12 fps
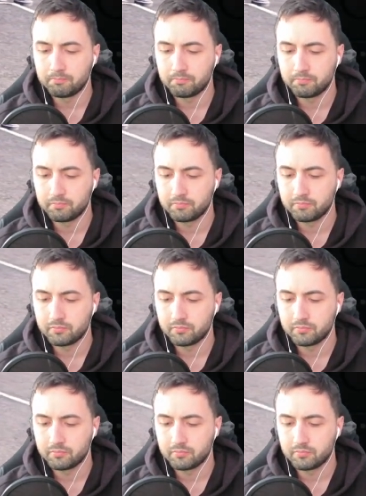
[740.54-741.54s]

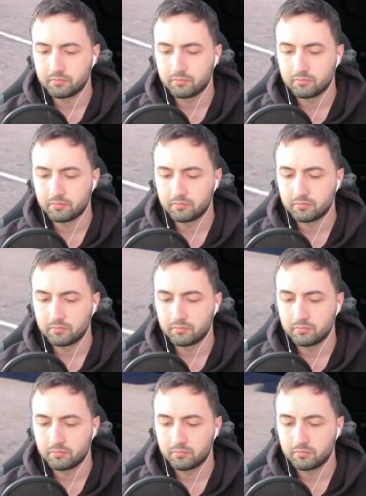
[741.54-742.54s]

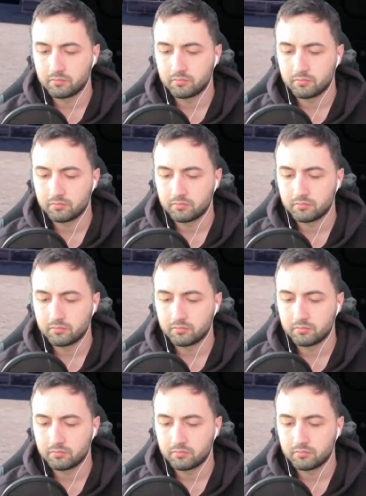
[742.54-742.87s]
Nobody speaks.